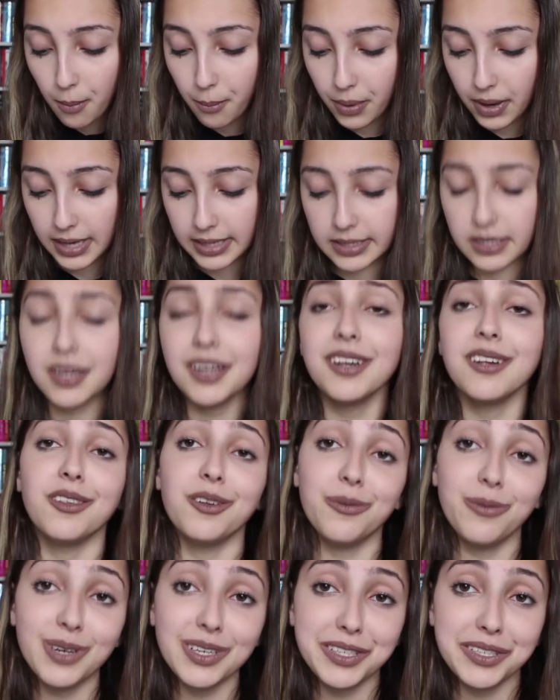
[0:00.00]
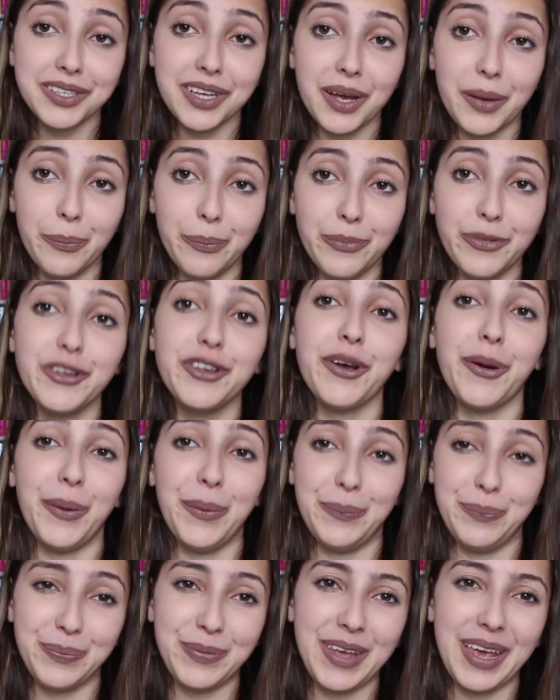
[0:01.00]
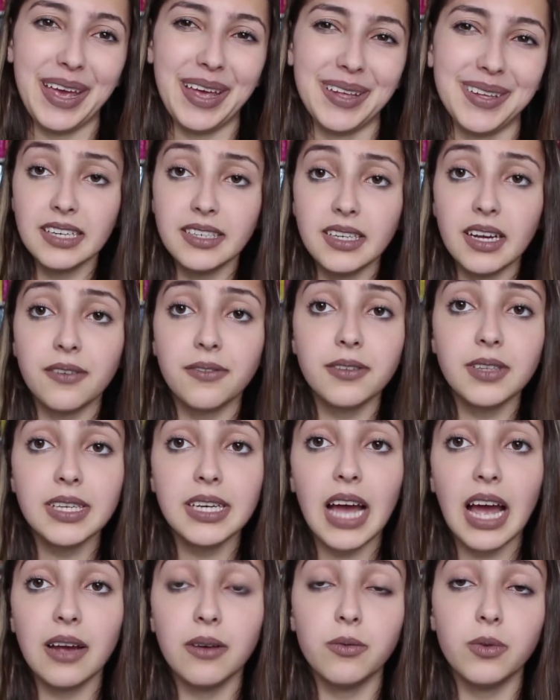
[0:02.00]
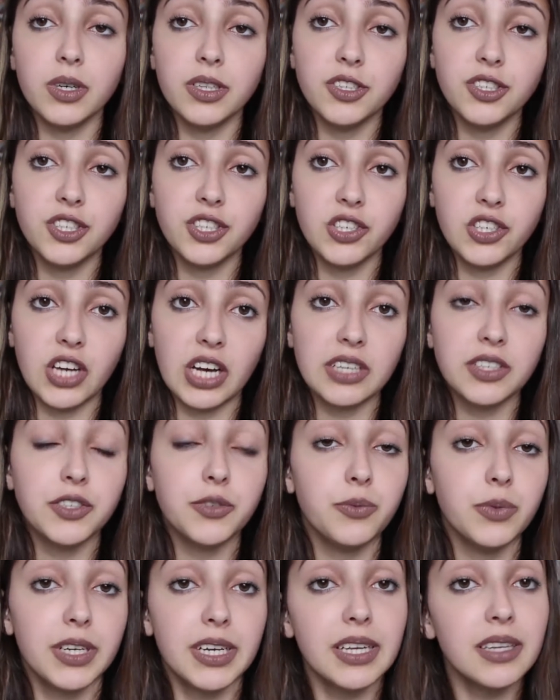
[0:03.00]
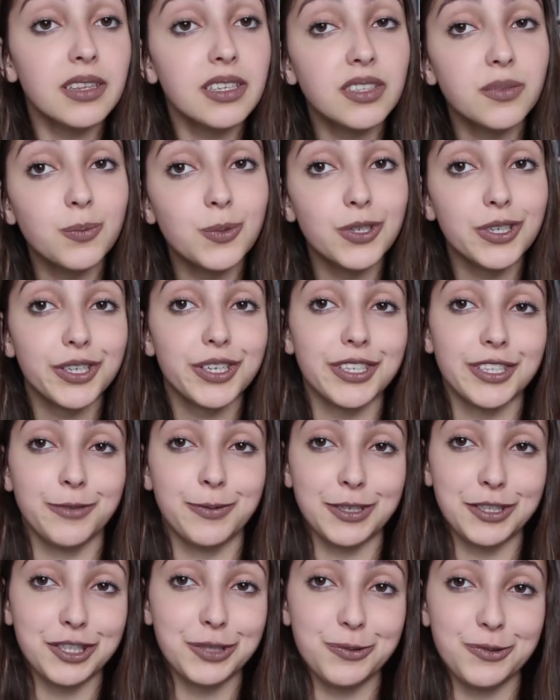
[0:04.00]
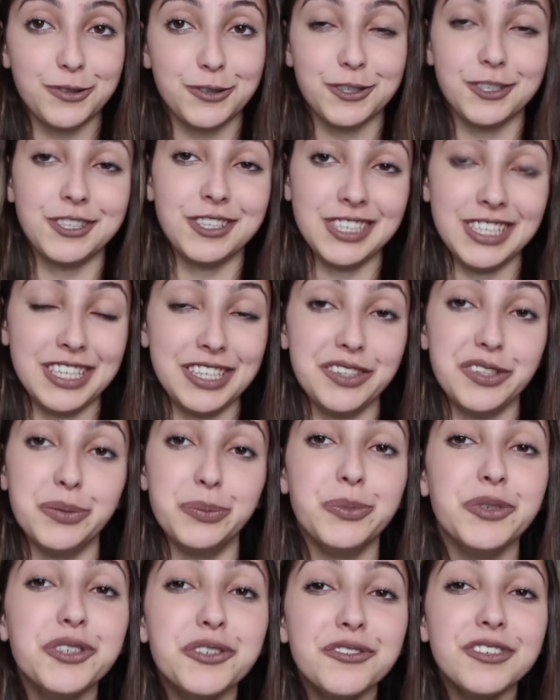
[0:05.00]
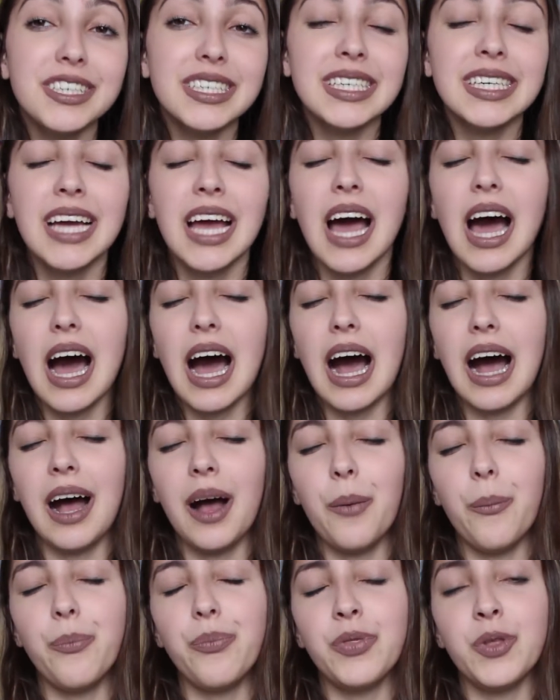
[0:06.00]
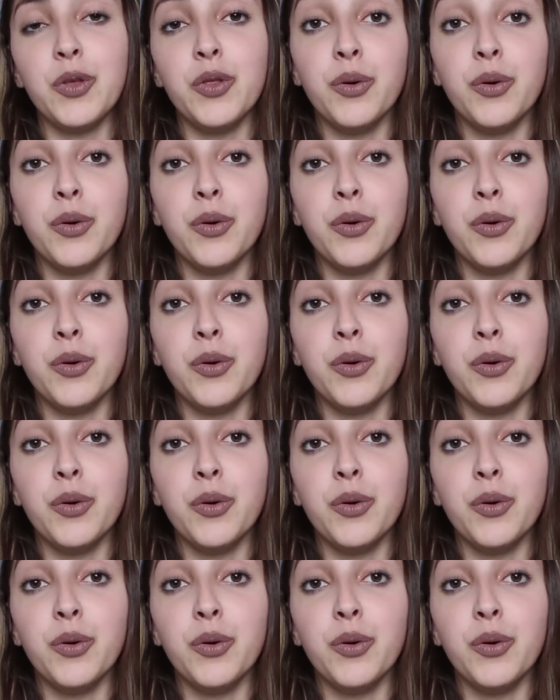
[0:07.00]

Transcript: but there was some so yeah definitely i would suggest reading this book especially before seeing the movie um,